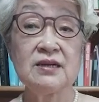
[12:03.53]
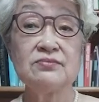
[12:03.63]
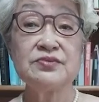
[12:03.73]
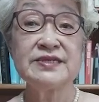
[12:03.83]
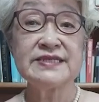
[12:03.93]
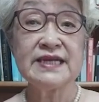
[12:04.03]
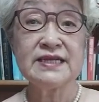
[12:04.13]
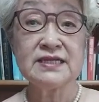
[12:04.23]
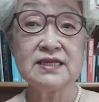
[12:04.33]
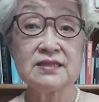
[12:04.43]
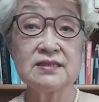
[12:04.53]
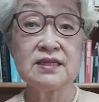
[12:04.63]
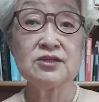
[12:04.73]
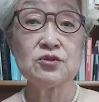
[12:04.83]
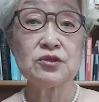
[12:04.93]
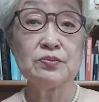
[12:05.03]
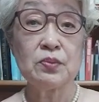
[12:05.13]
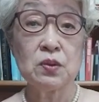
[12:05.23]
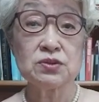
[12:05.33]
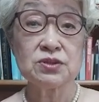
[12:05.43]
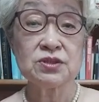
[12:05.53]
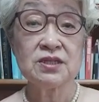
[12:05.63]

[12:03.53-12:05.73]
Presented in the report,